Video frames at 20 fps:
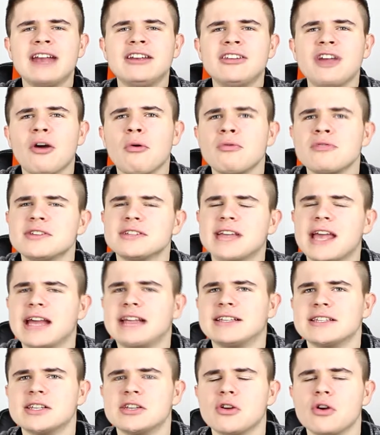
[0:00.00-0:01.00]
No one's
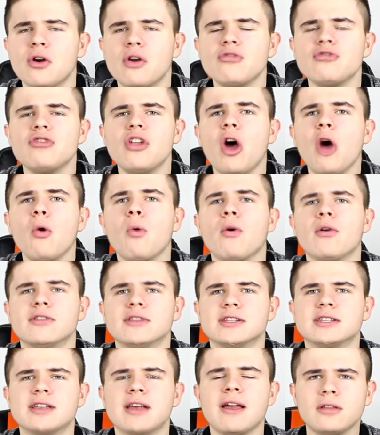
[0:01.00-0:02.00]
getting hurt. No
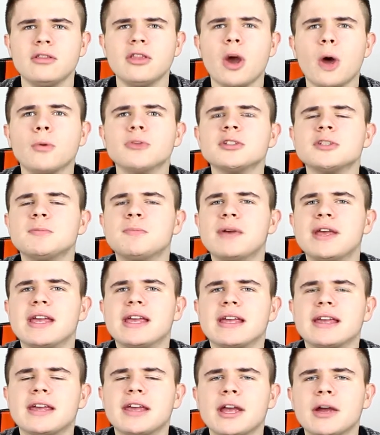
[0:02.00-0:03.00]
one's no one's
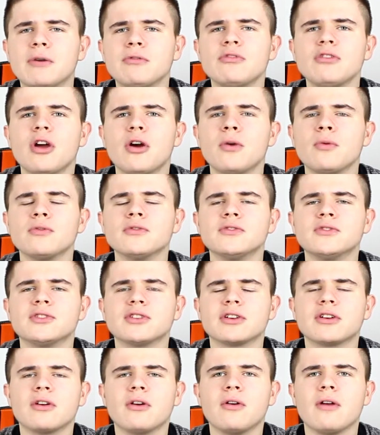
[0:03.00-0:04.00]
being killed. No
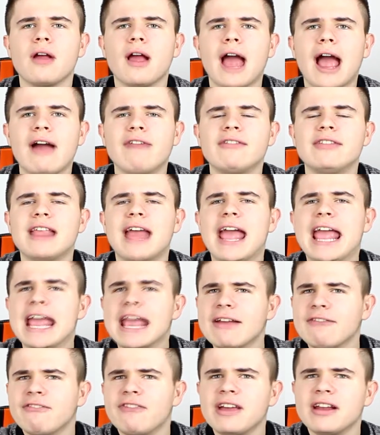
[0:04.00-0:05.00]
one's having their
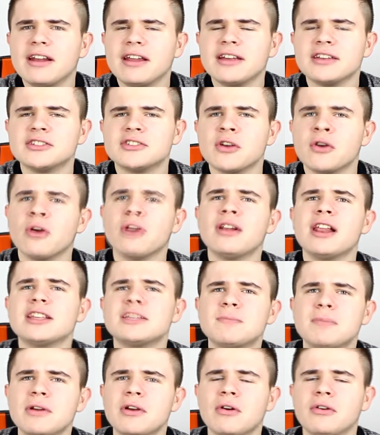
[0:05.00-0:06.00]
feelings hurt.
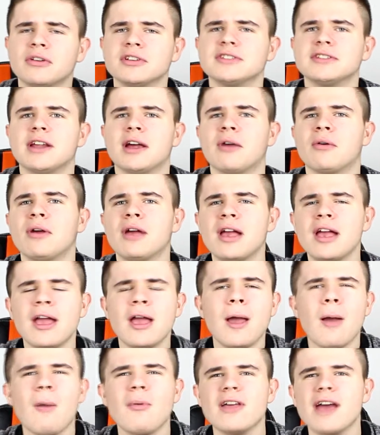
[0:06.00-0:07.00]
Let's be honest now.
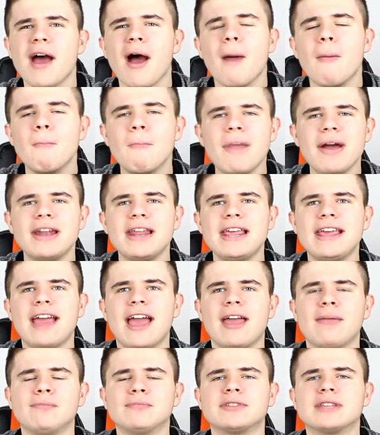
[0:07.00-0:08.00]
There are many
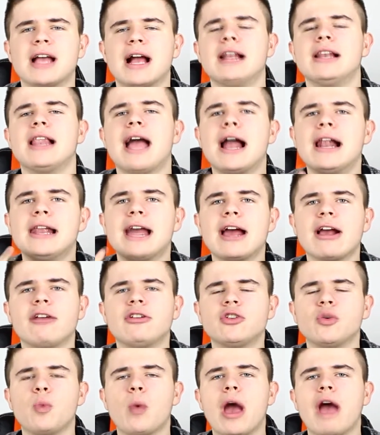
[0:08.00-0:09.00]
games that allow
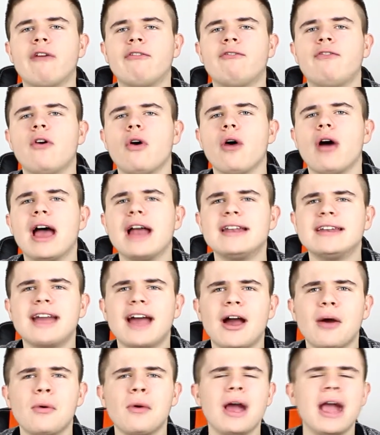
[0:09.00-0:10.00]
you to wear fur, and
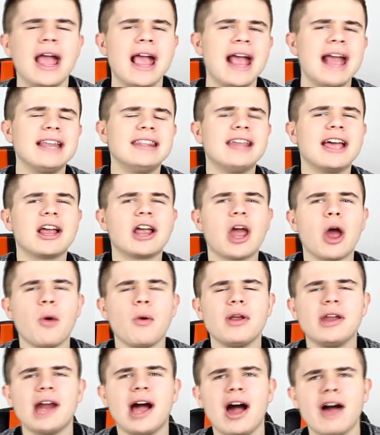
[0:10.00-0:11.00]
now they're
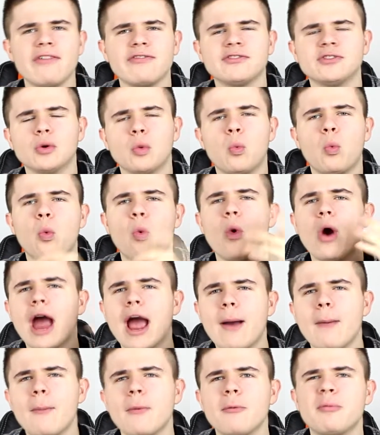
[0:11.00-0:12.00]
going after
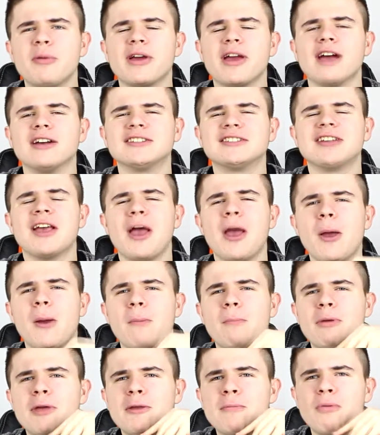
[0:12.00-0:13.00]
Warhammer because
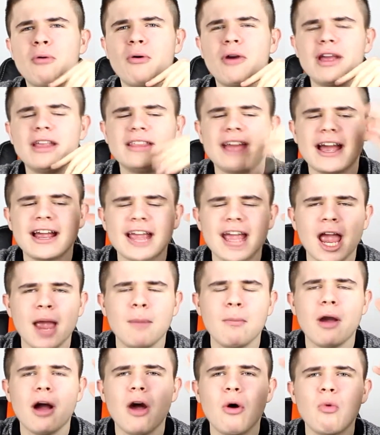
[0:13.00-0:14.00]
people in that
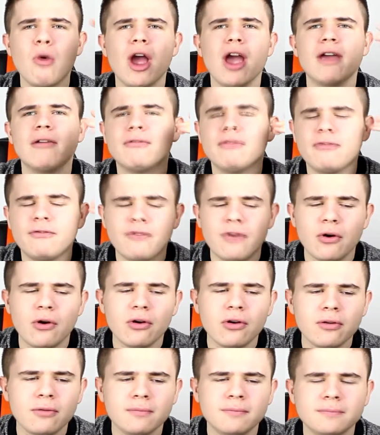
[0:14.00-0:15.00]
game are wearing
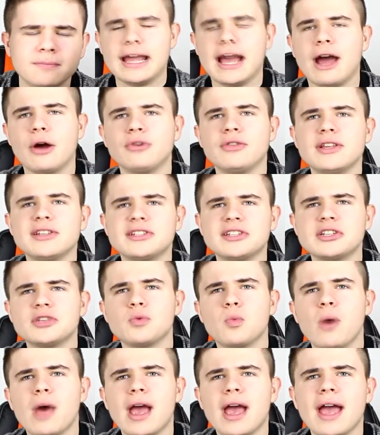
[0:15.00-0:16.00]
fur. Now, this
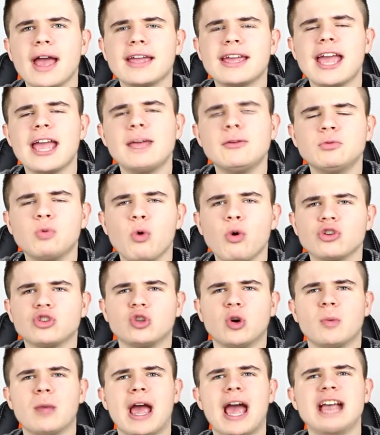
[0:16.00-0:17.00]
is where Games
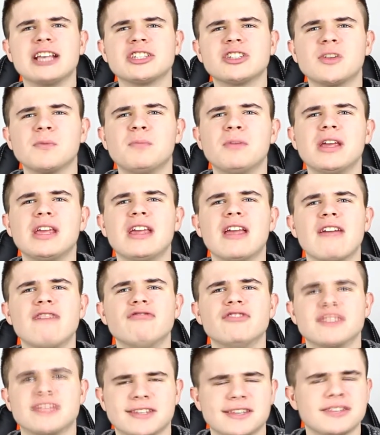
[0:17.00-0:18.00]
Workshop has to be
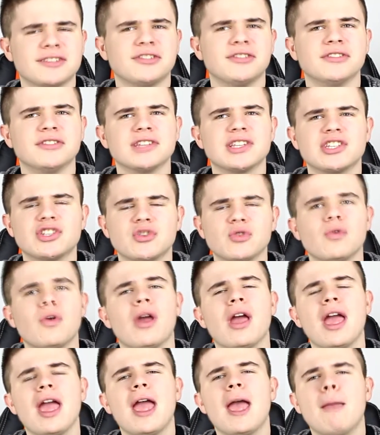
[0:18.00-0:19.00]
resistance to
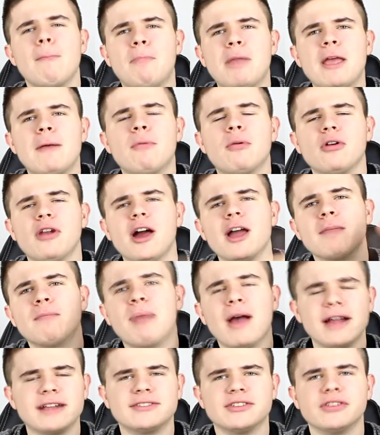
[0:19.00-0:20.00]
people like
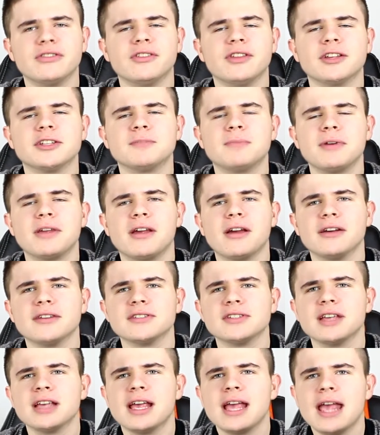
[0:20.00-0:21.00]
PETA in this
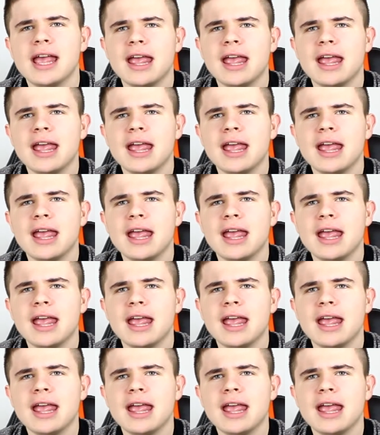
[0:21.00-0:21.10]
because